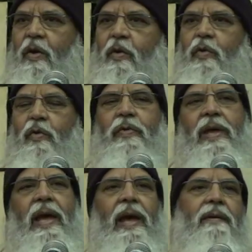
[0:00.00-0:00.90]
Do
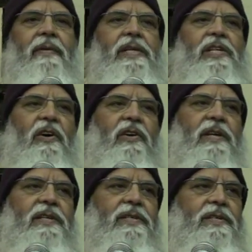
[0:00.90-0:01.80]
we have a
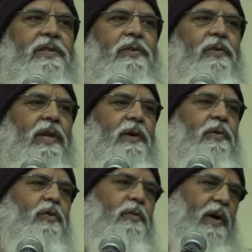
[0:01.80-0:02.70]
choice to
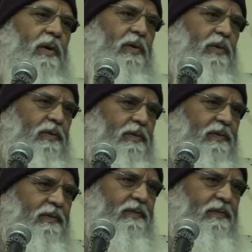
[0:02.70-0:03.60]
live tomorrow?
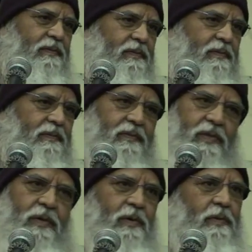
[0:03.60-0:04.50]

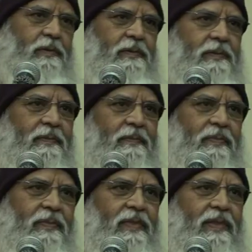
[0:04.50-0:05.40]
No.
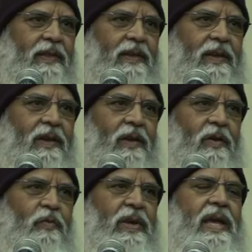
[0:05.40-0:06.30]

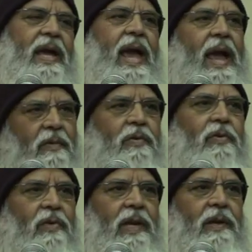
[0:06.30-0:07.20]
We
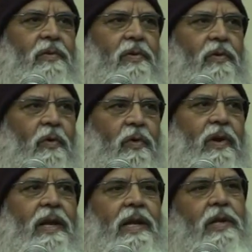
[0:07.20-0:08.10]
have to live
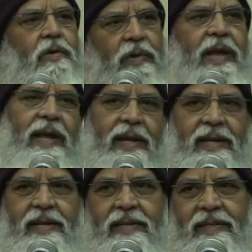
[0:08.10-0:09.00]
only today.
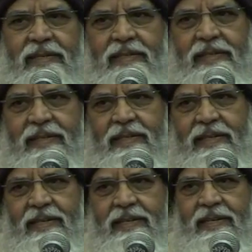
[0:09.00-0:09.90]

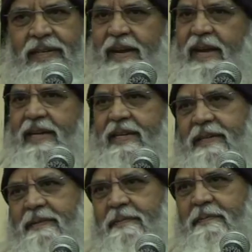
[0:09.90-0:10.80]
Right?